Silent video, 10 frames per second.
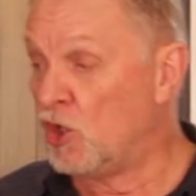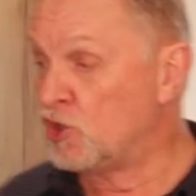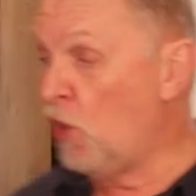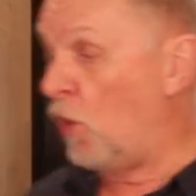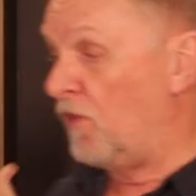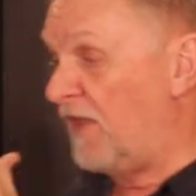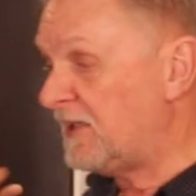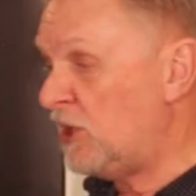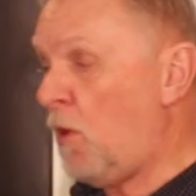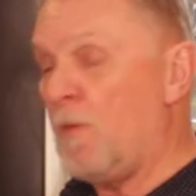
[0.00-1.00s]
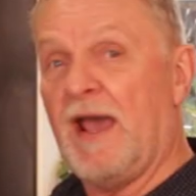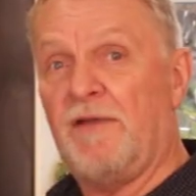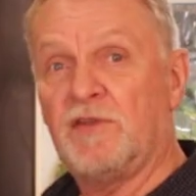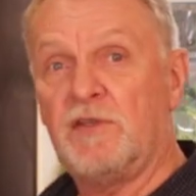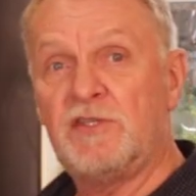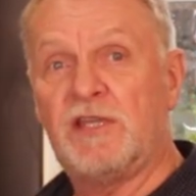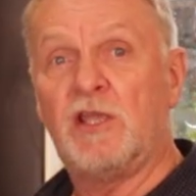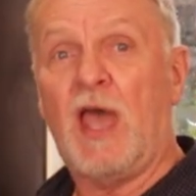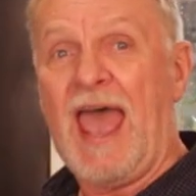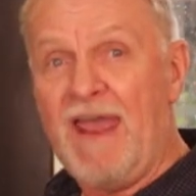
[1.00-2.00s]
So that is what we have to
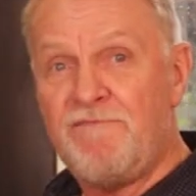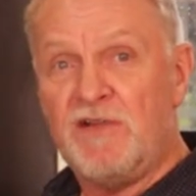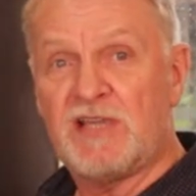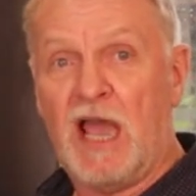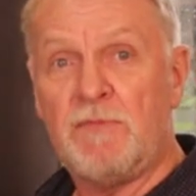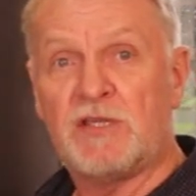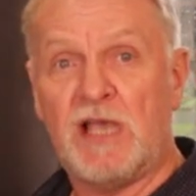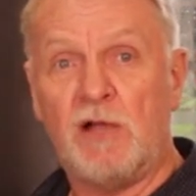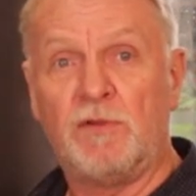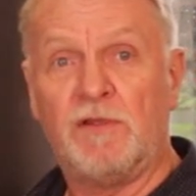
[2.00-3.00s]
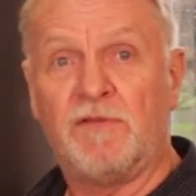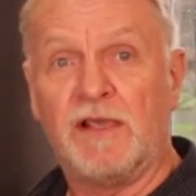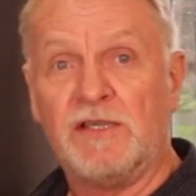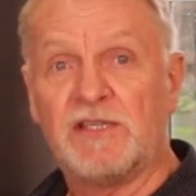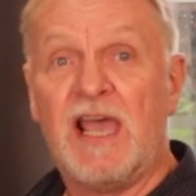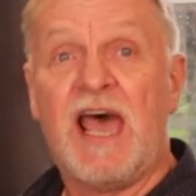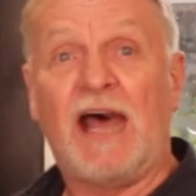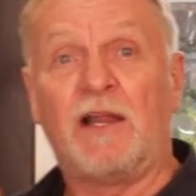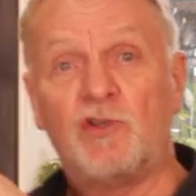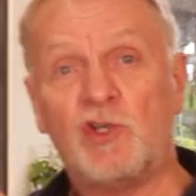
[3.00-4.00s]
consider every time we sell one of these.
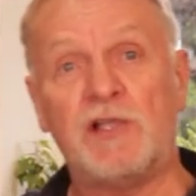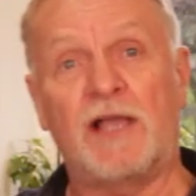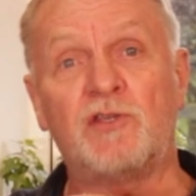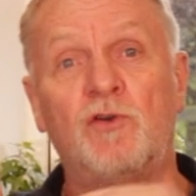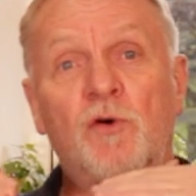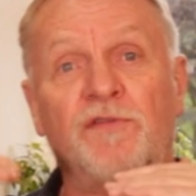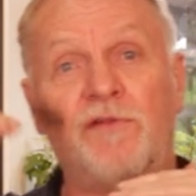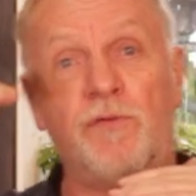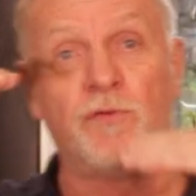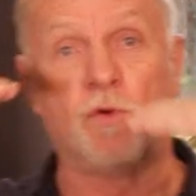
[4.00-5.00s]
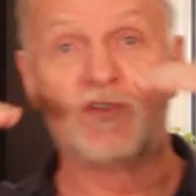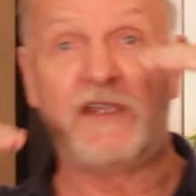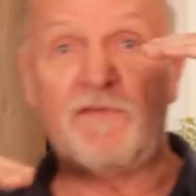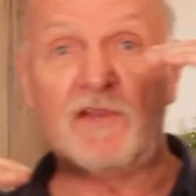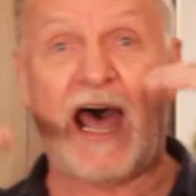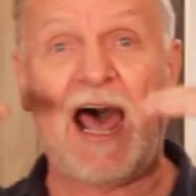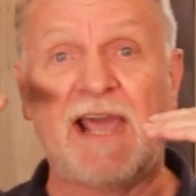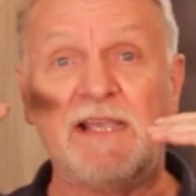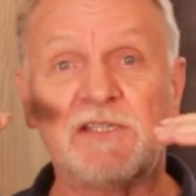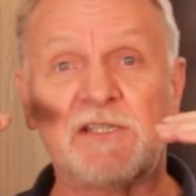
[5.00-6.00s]
And I'd just like to go through those different
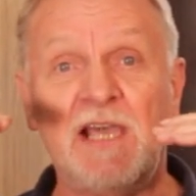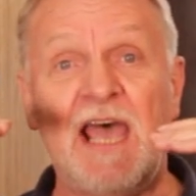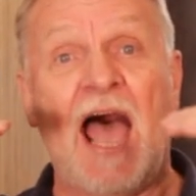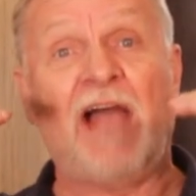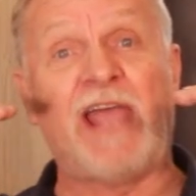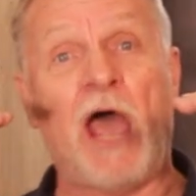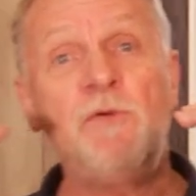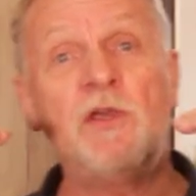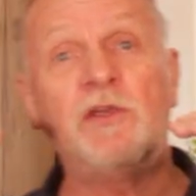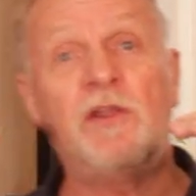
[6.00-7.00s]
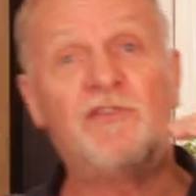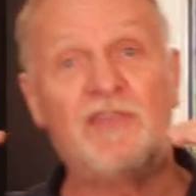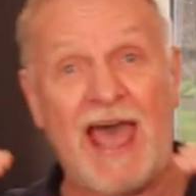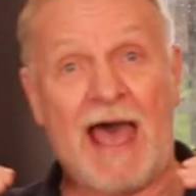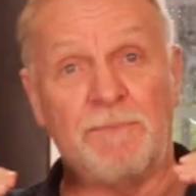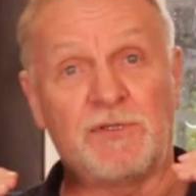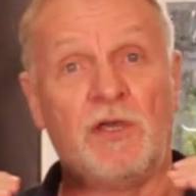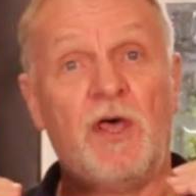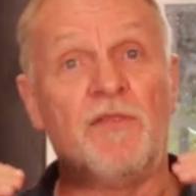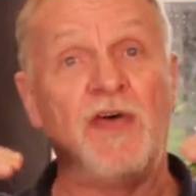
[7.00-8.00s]
heights and how you can
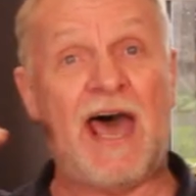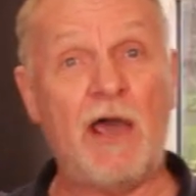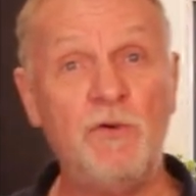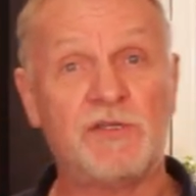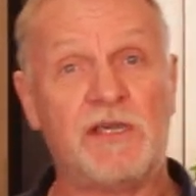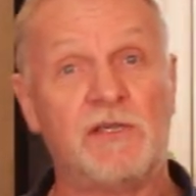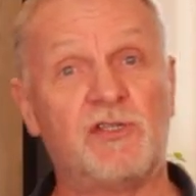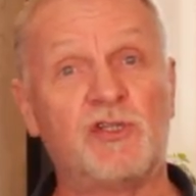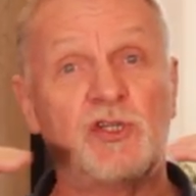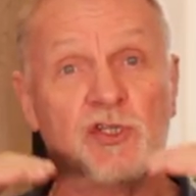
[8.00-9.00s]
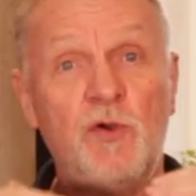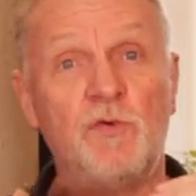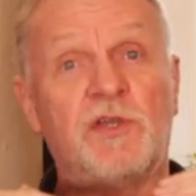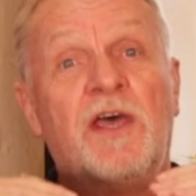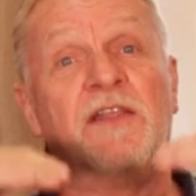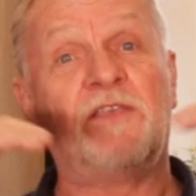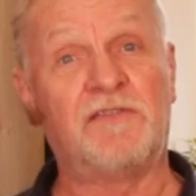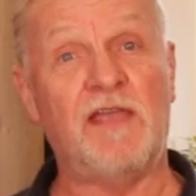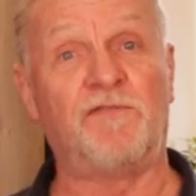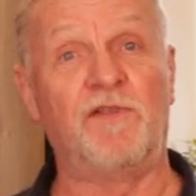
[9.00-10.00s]
adapt the housings to suit the
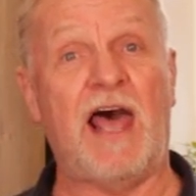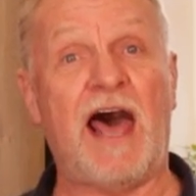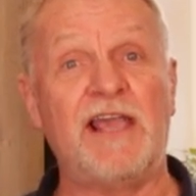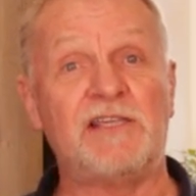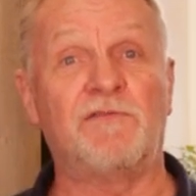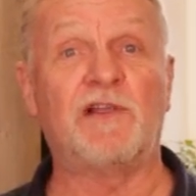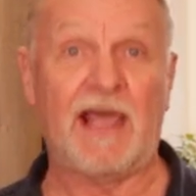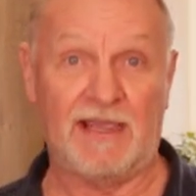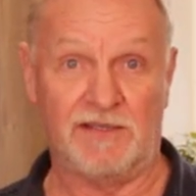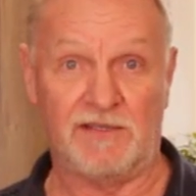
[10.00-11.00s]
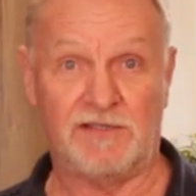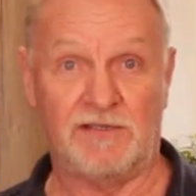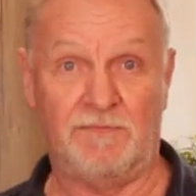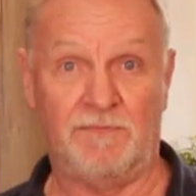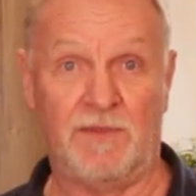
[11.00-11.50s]
different heights of clients.